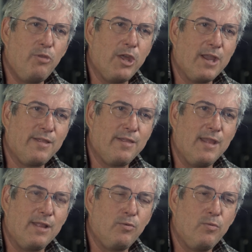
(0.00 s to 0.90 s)
objects
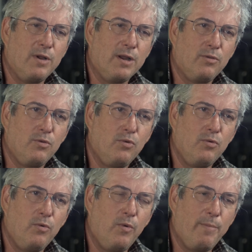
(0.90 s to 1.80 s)
that were
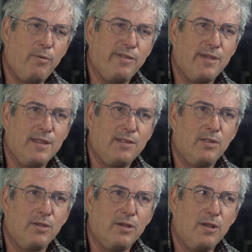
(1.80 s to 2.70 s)
to
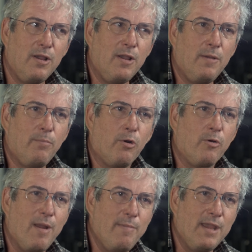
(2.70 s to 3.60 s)
represent uh,
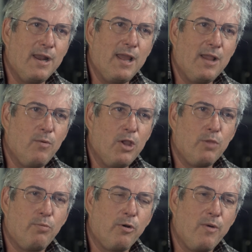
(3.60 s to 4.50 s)
programming
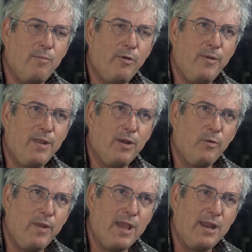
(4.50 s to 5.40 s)
language, programming
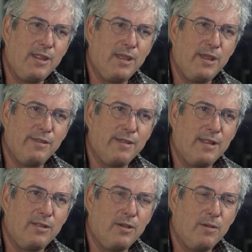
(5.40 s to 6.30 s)
realities,
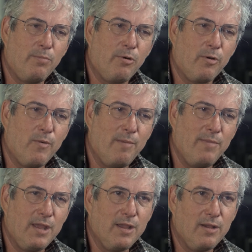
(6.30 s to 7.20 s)
and uh,
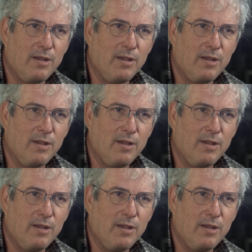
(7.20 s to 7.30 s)
programming